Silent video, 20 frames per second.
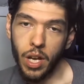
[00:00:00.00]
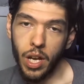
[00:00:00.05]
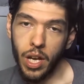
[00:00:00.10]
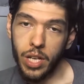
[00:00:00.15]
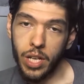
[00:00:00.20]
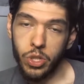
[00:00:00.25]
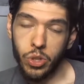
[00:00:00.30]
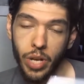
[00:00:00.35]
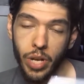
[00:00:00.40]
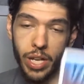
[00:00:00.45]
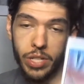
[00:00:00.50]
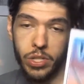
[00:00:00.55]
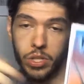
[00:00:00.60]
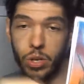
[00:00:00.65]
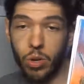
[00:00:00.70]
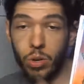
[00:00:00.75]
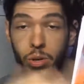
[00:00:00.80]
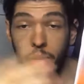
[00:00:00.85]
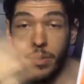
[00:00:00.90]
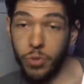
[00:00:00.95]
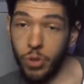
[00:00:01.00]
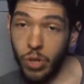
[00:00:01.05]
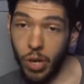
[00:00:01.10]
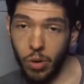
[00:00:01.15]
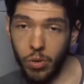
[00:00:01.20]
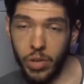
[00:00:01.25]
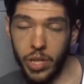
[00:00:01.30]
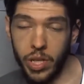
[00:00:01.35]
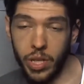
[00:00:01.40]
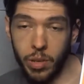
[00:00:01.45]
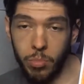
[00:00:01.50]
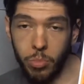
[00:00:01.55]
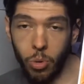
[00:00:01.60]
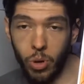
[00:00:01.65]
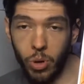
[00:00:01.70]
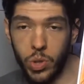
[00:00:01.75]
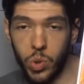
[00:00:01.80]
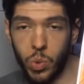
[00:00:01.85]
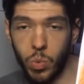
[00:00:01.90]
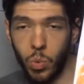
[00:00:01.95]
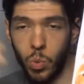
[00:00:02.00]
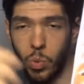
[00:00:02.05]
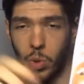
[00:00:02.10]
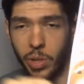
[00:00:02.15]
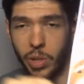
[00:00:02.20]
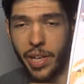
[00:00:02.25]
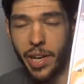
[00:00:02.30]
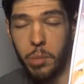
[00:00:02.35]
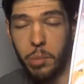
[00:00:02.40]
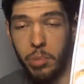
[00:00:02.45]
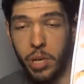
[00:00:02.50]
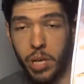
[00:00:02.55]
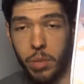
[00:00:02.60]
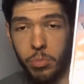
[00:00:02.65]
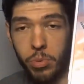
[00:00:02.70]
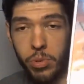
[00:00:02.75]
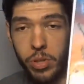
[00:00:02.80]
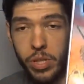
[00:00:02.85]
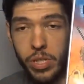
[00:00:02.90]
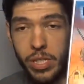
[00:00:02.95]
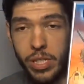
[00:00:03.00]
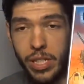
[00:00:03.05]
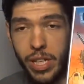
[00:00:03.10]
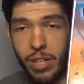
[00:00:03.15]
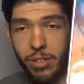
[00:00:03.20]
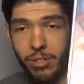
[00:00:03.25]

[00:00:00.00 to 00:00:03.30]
As you guys know, if you don't, the boys from the War Campaign put this together.